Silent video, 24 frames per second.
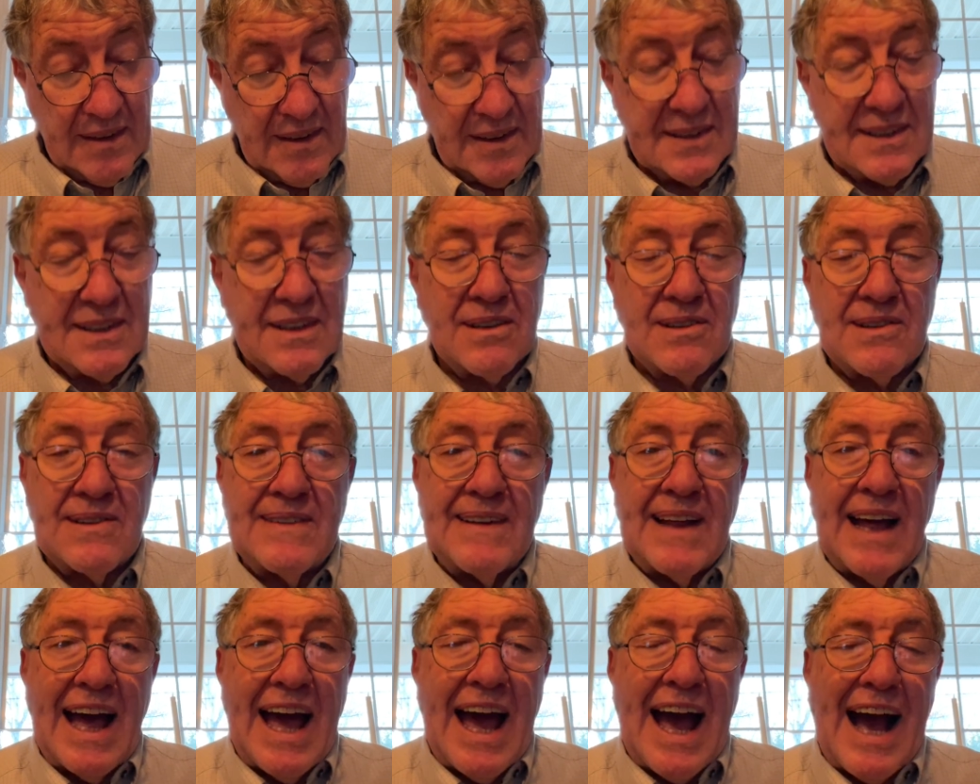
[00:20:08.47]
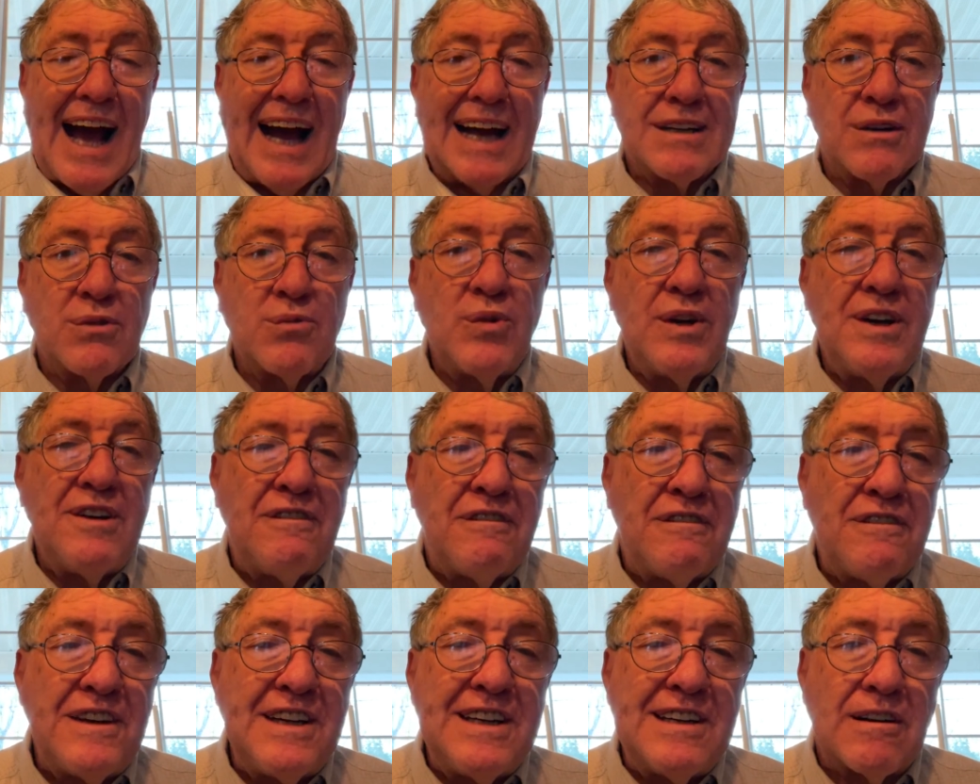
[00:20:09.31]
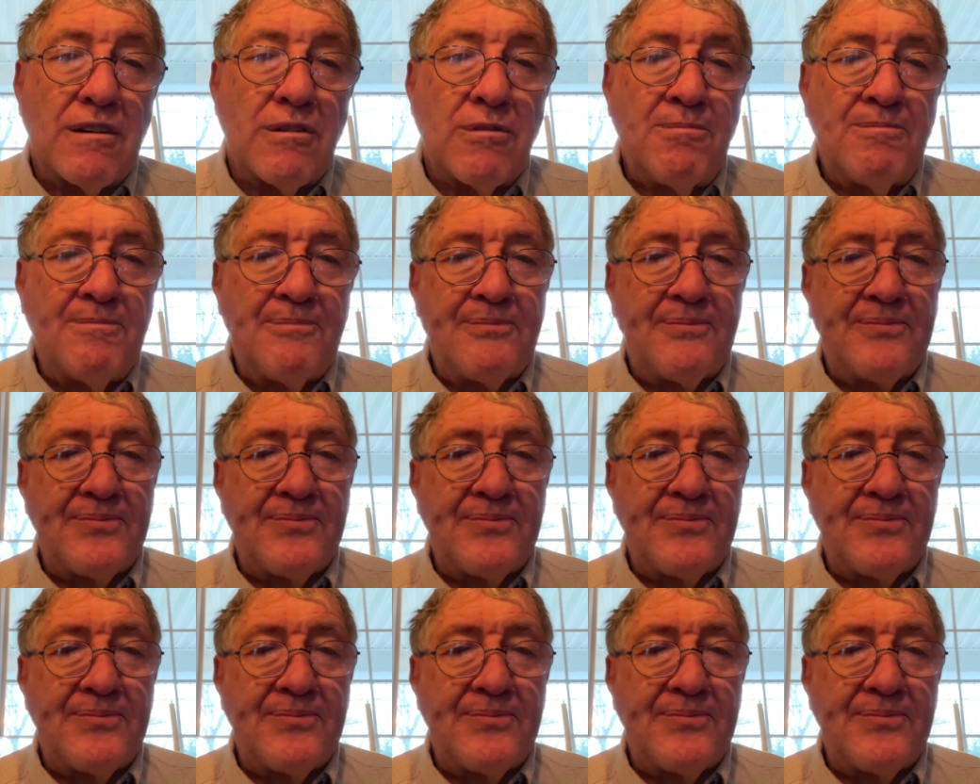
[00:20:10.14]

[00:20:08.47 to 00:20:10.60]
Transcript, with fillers: You know, how do we feel